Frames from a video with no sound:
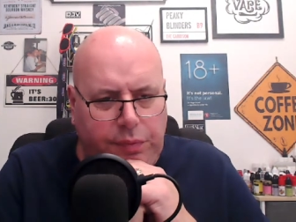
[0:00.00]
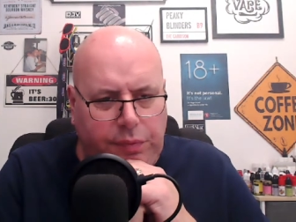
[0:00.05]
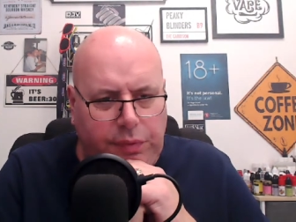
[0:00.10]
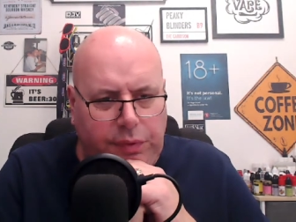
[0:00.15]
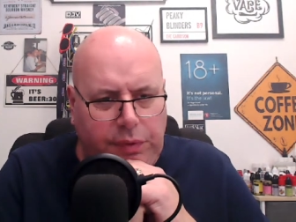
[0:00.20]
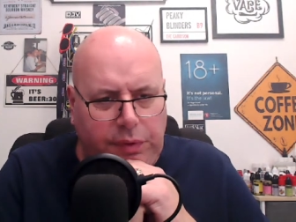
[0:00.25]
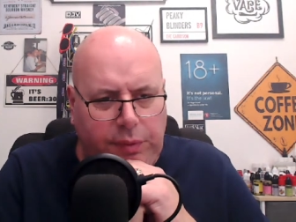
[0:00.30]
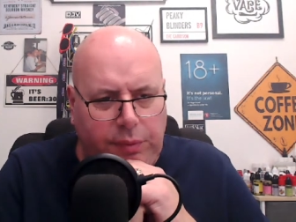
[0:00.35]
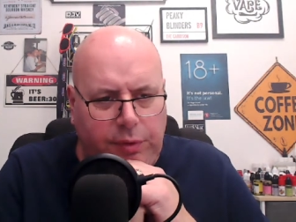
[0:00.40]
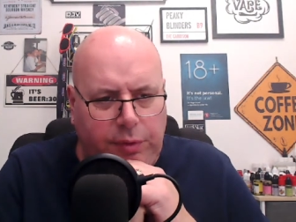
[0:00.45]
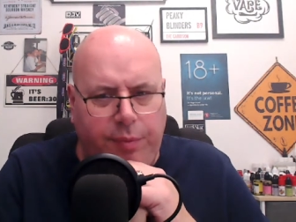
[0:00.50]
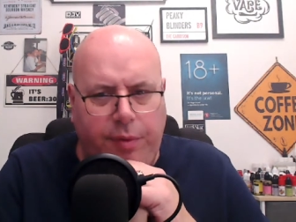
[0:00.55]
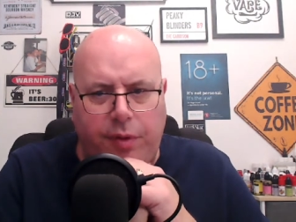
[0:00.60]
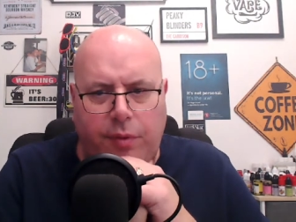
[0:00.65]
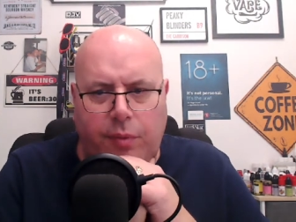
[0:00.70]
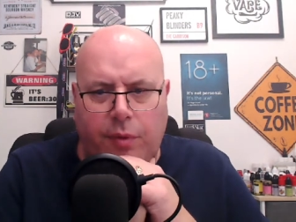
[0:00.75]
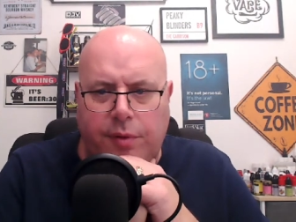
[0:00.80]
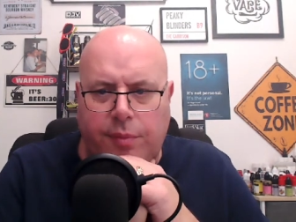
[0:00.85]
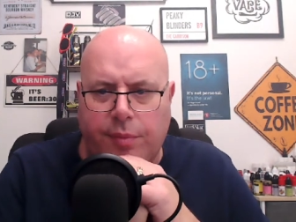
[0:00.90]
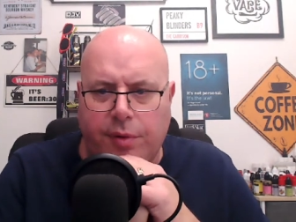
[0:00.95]
It would be the
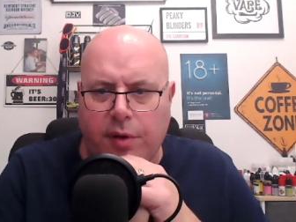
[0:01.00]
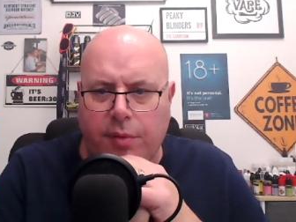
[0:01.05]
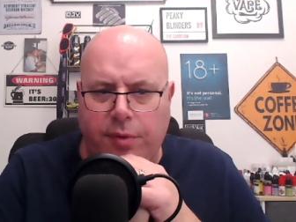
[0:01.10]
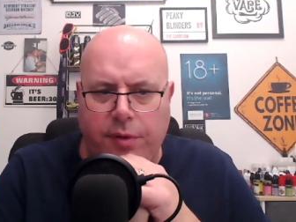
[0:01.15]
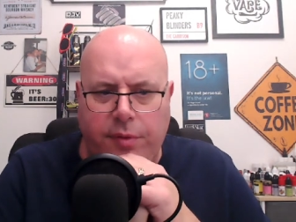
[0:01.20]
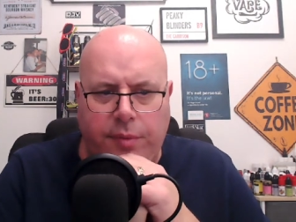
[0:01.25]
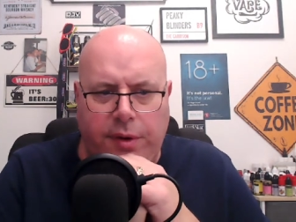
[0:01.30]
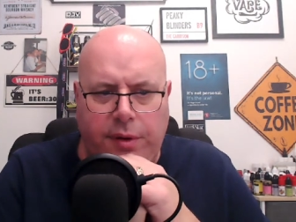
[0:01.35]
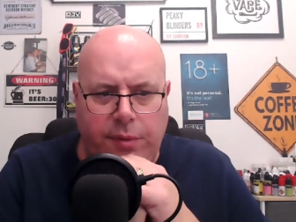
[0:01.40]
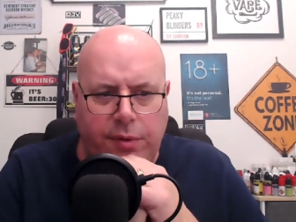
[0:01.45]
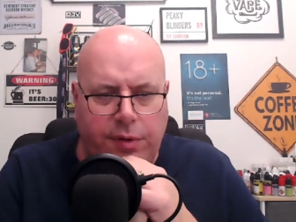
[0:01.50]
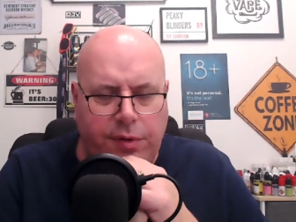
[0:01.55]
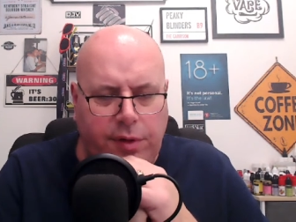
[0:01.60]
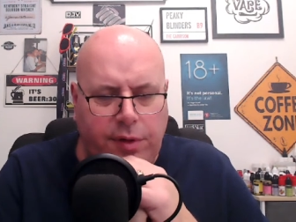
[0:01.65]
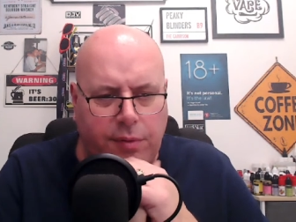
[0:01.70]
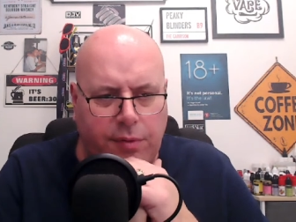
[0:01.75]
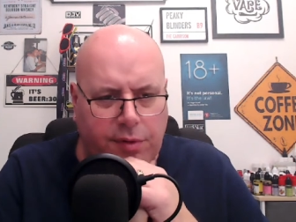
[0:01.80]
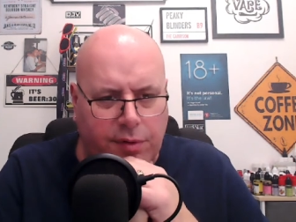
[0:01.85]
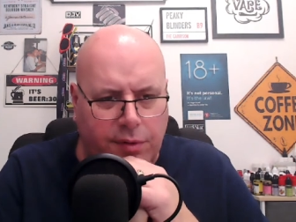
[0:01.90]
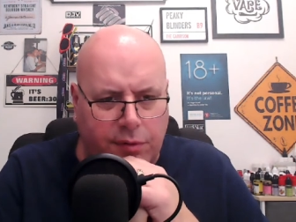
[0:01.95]
one in Birmingham I went to,
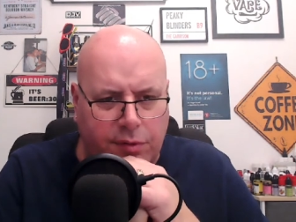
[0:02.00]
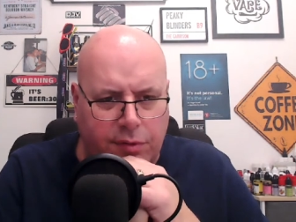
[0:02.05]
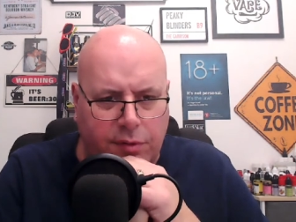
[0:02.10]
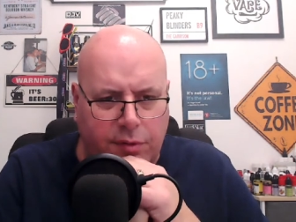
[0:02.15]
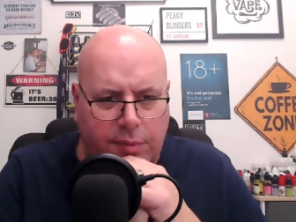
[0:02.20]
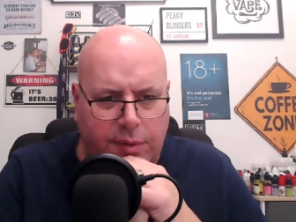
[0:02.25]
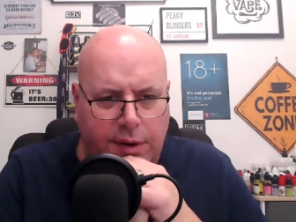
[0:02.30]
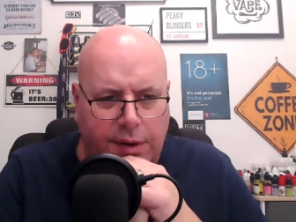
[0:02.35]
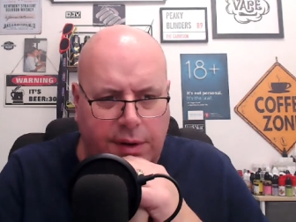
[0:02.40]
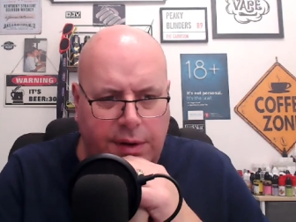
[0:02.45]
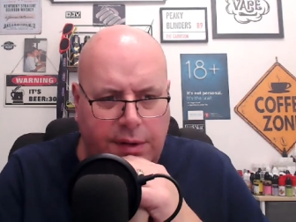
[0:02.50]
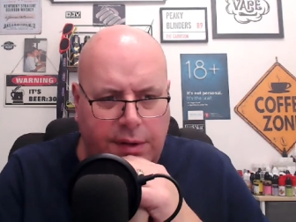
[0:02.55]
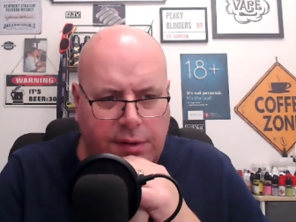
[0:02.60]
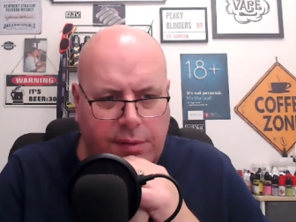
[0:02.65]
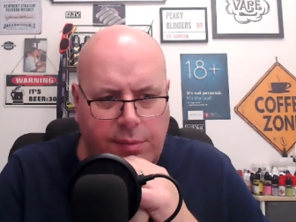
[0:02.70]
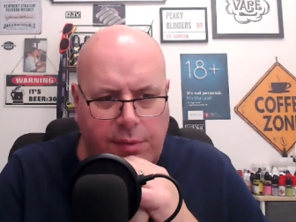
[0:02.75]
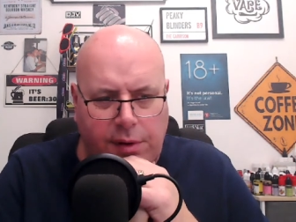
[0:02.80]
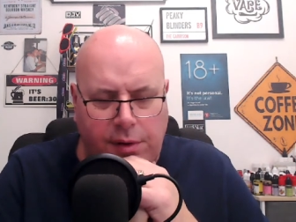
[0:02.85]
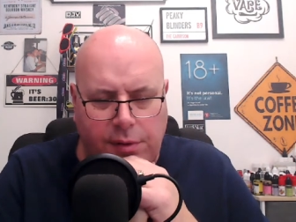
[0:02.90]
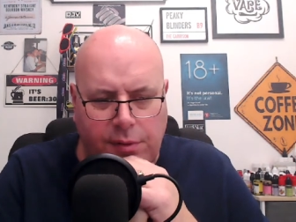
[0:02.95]
because obviously we're about
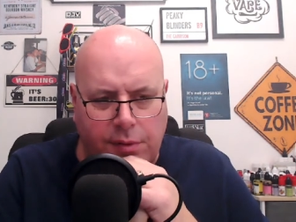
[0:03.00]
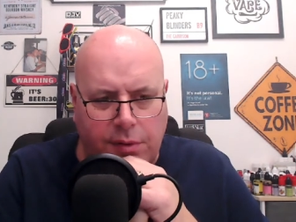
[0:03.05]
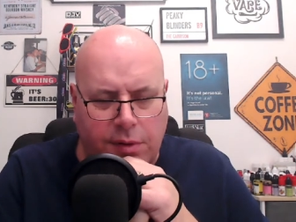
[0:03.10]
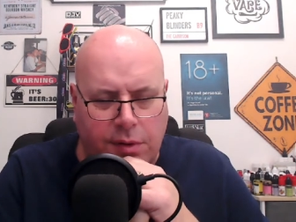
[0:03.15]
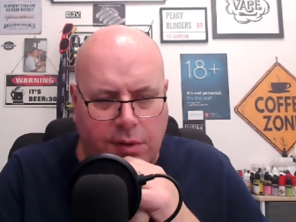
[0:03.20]
90 miles away.